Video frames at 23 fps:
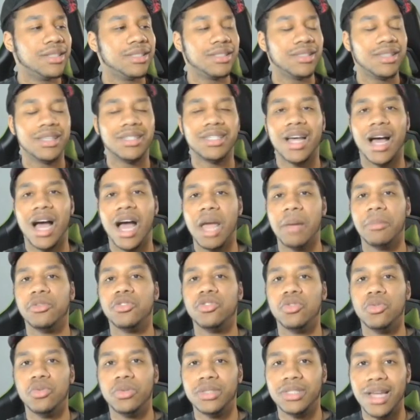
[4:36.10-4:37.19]
is the time
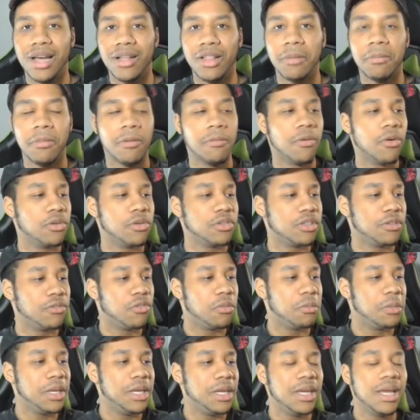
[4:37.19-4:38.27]
to sell it. But personally for
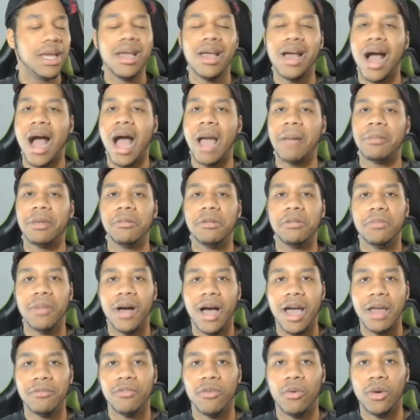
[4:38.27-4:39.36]
me, I'm keeping
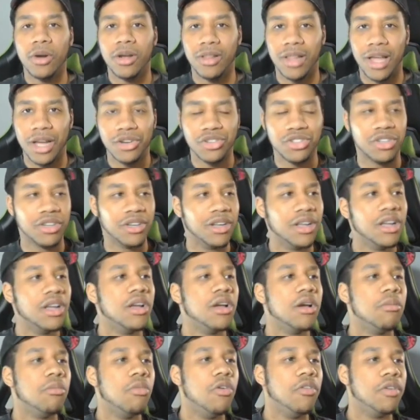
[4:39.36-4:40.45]
mine for collection.
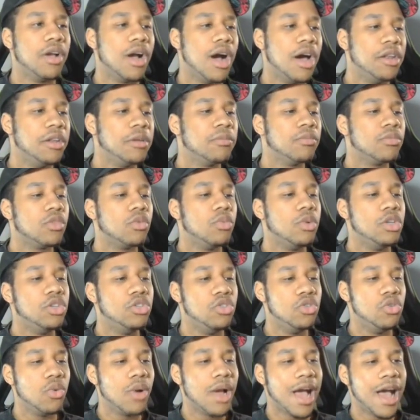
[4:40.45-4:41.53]
Moving on, we
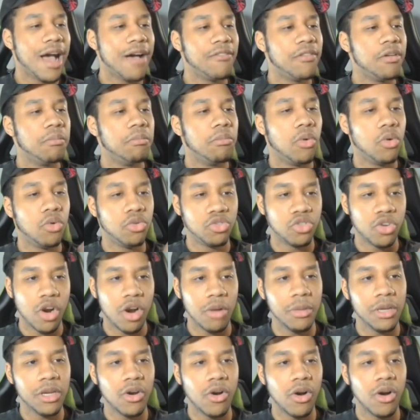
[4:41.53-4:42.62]
do have
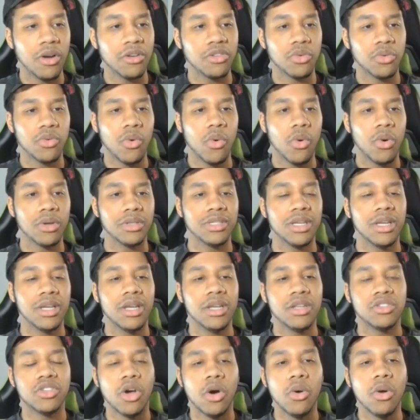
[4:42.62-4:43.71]
Molcharmy cards, of course.
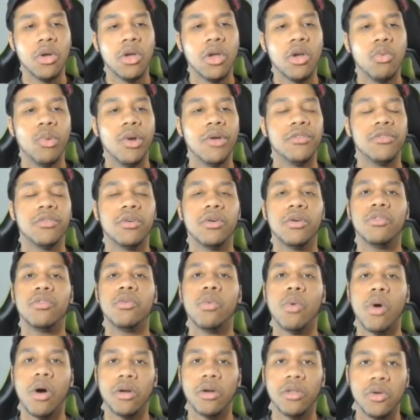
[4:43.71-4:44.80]
So with
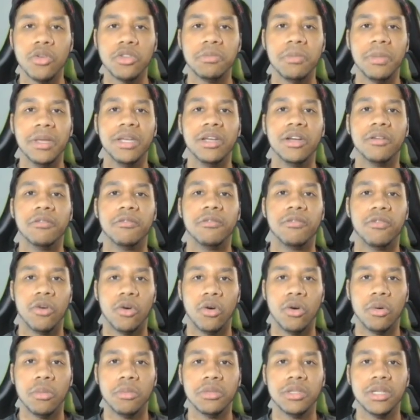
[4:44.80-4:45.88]
Huarlos being
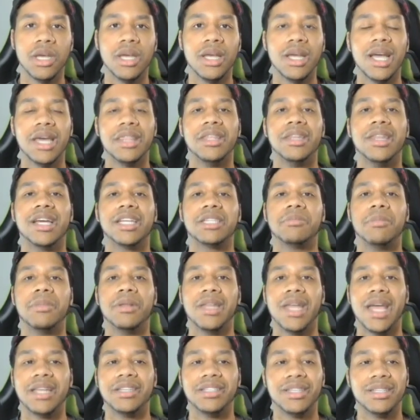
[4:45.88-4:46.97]
confirmed in the next
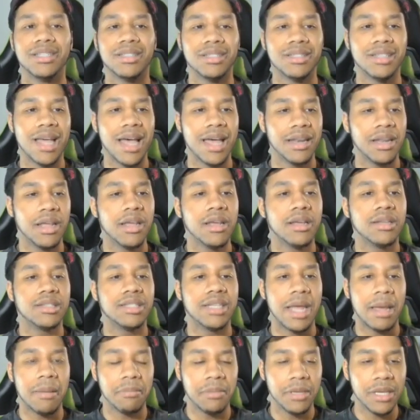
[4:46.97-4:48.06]
Bonanza set,
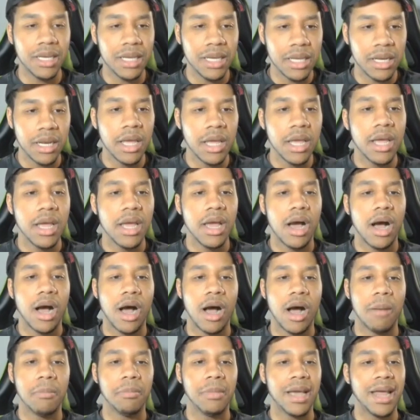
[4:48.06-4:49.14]
Stampede,
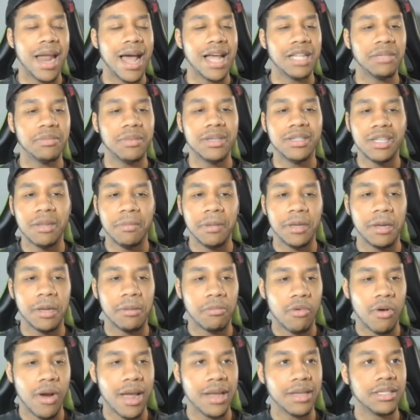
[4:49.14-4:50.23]
it has been dipping in
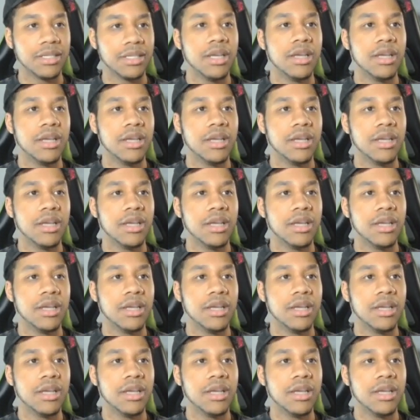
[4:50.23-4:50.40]
price